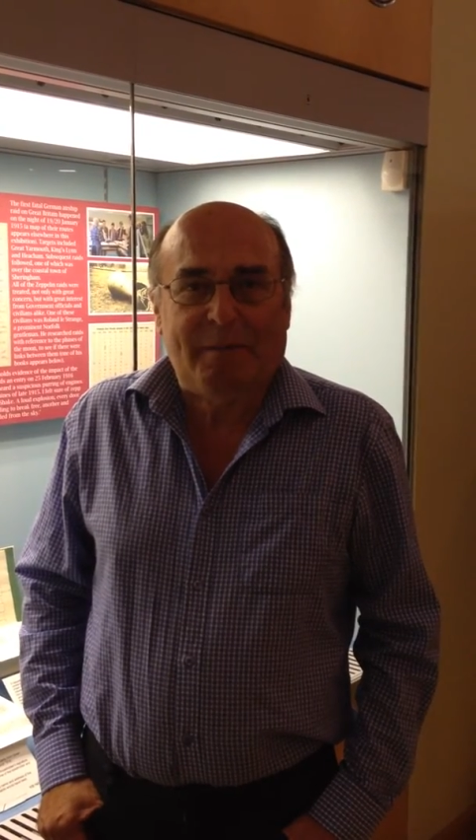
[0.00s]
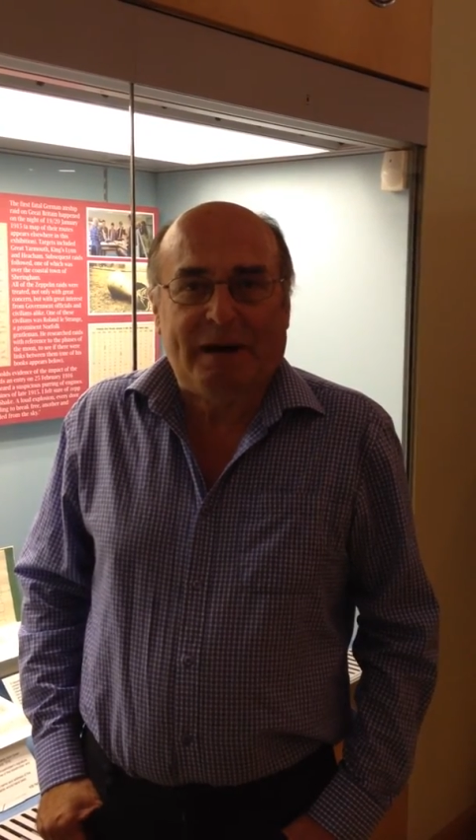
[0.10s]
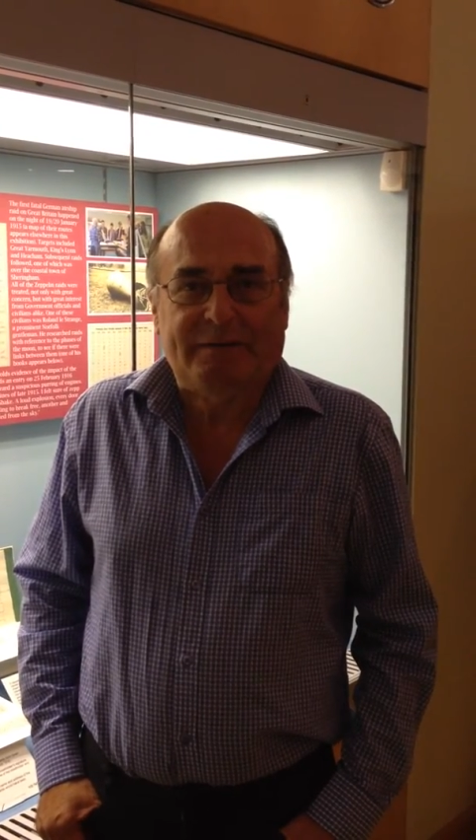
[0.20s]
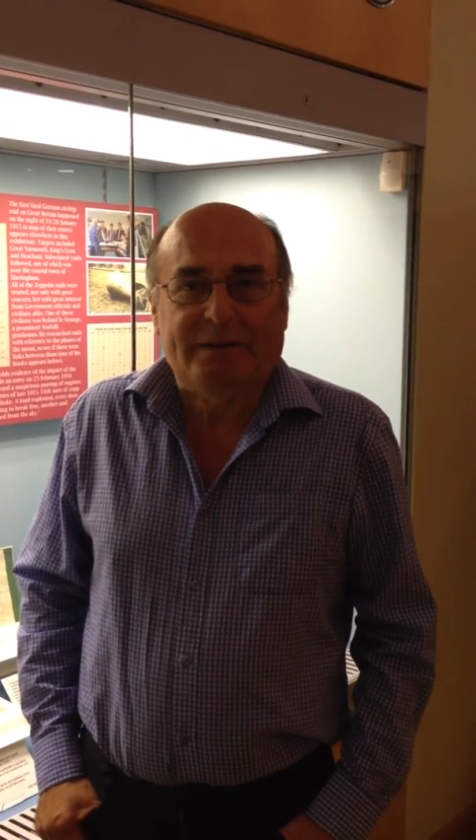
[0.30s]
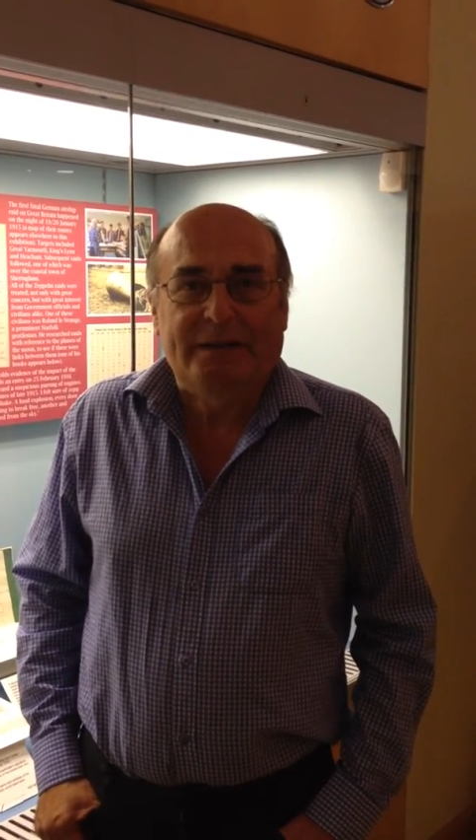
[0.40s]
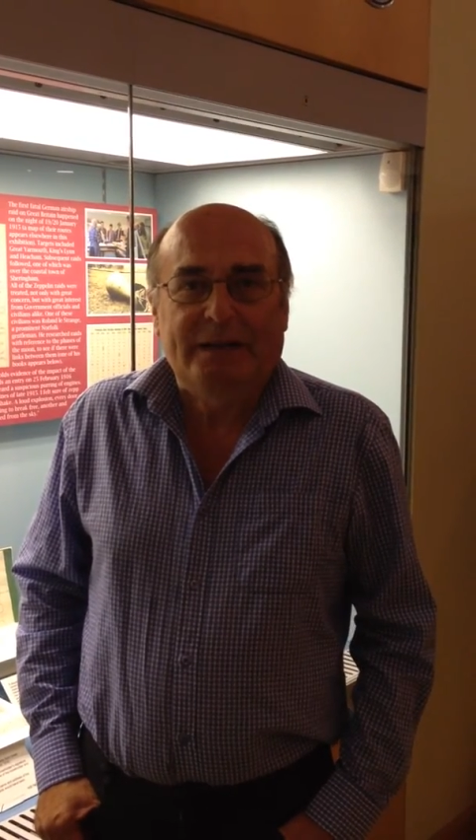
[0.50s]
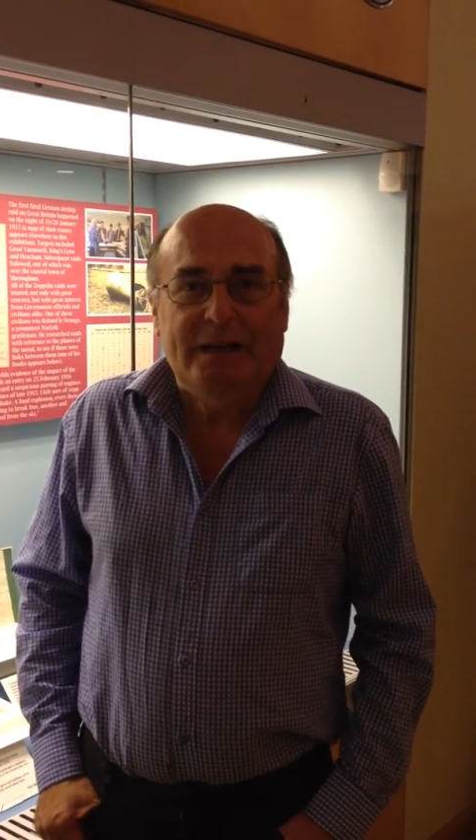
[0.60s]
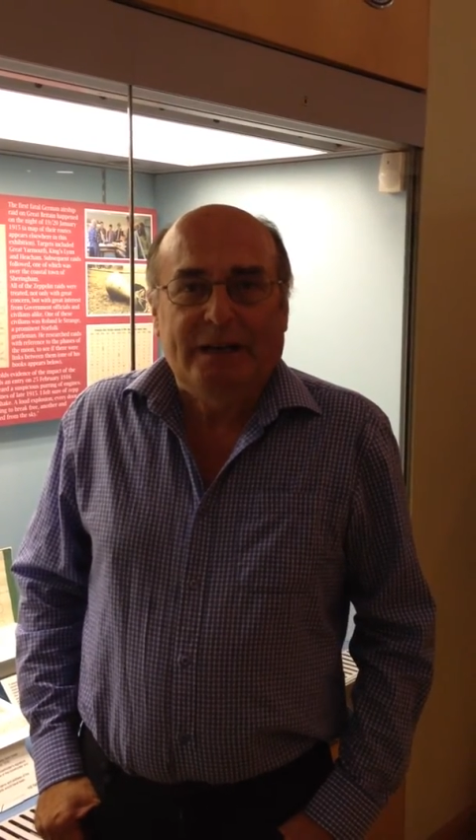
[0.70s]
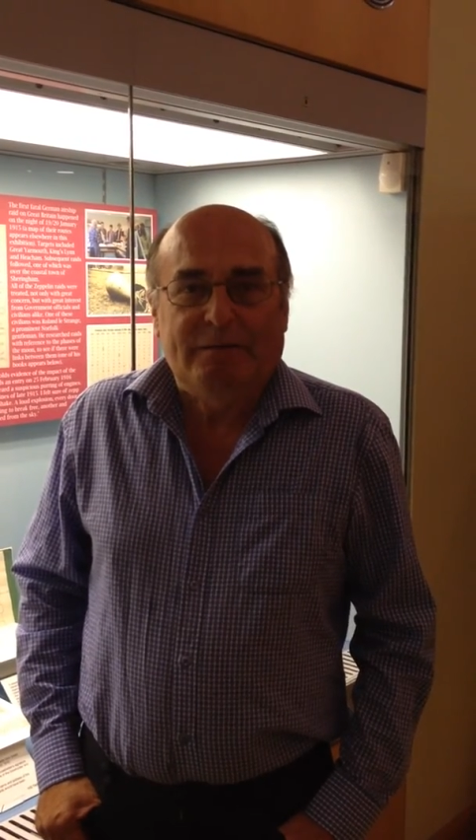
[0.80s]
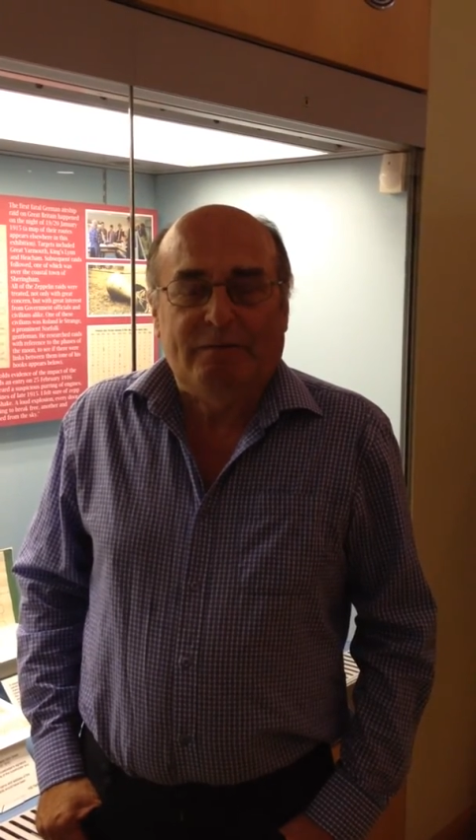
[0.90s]
about
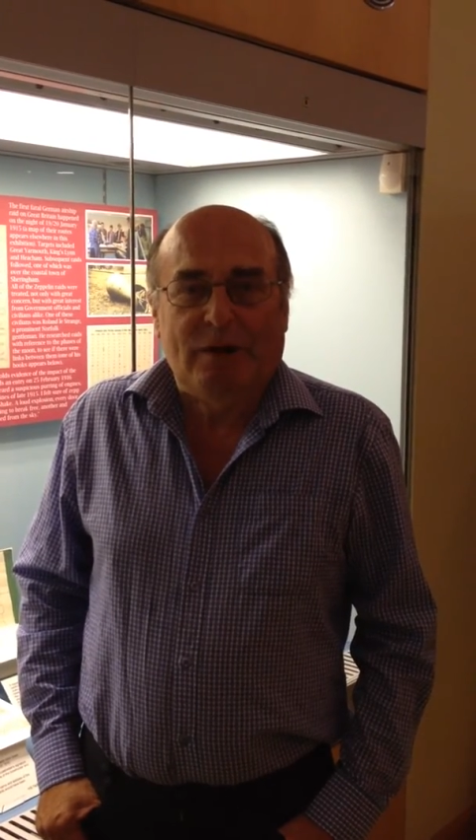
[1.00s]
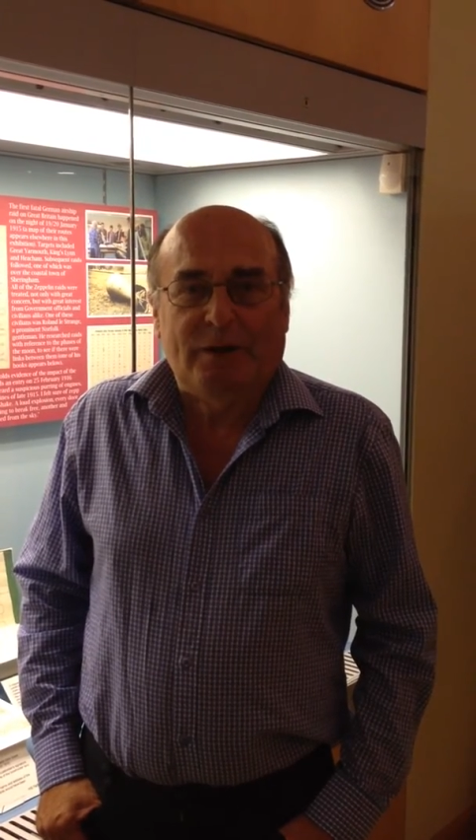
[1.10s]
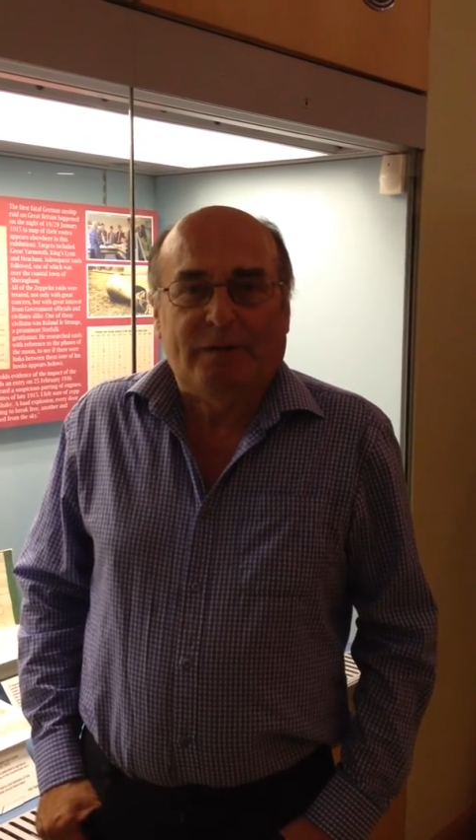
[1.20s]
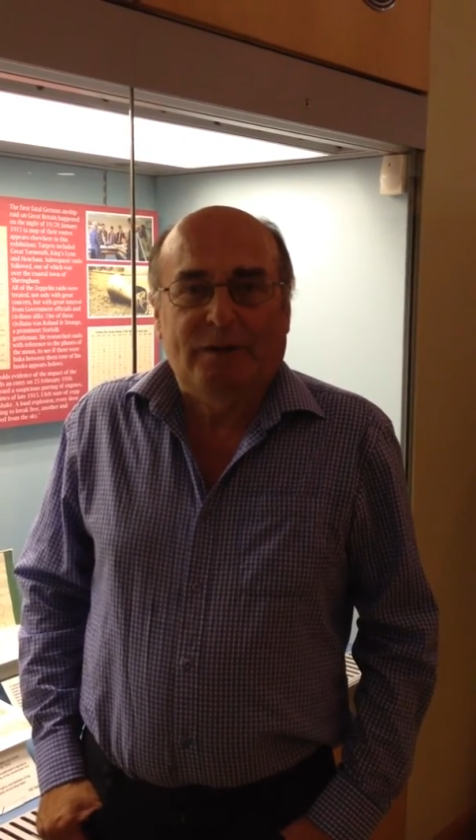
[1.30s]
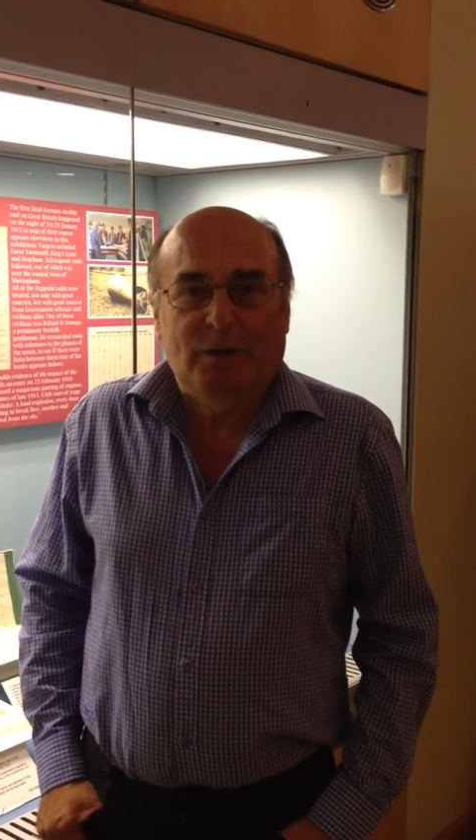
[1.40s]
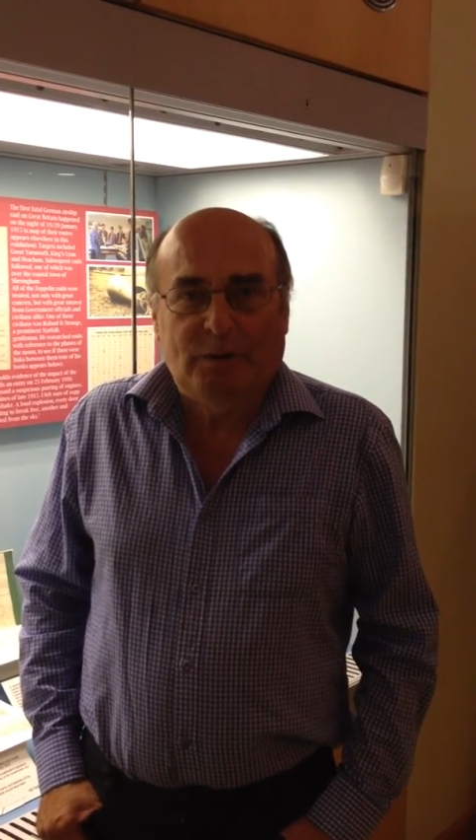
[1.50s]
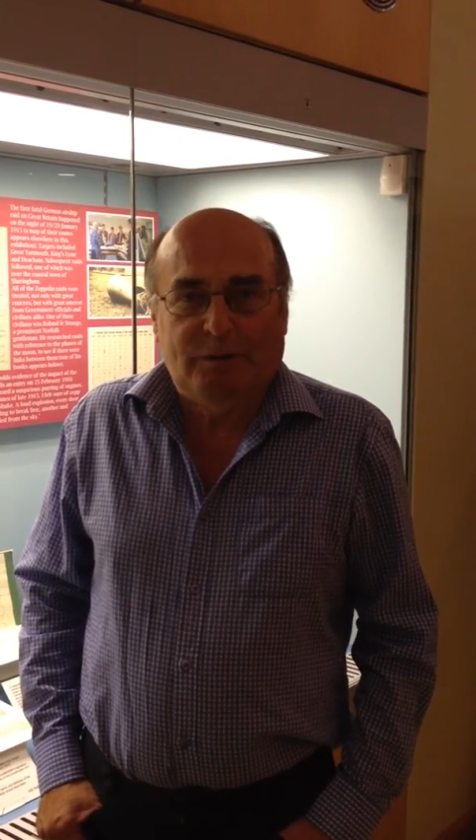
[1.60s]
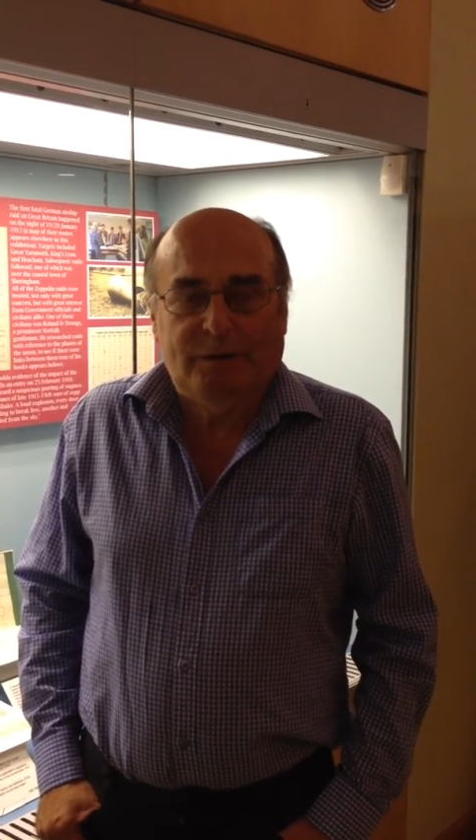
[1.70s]
the role of Norfolk